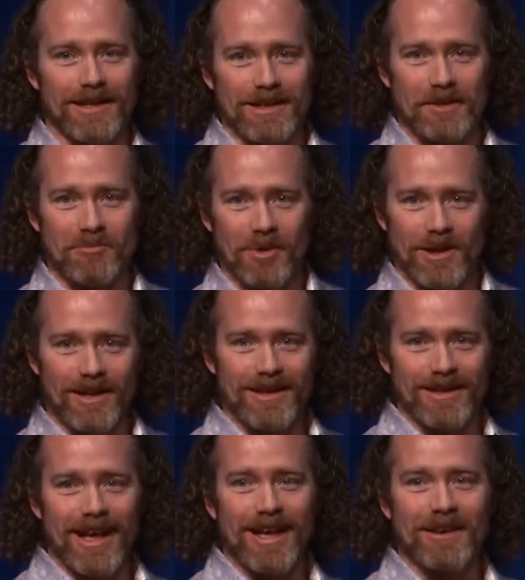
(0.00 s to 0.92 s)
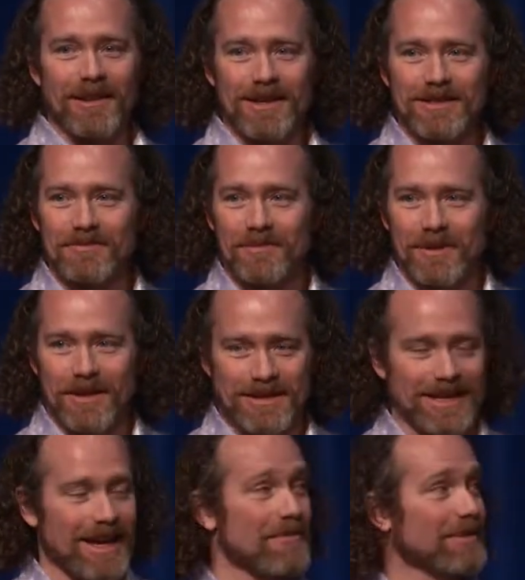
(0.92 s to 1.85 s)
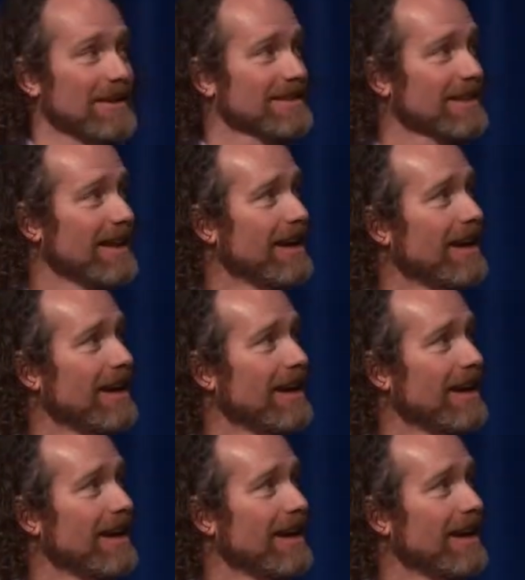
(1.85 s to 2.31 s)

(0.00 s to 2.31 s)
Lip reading: get their blood and analyze them for contaminants.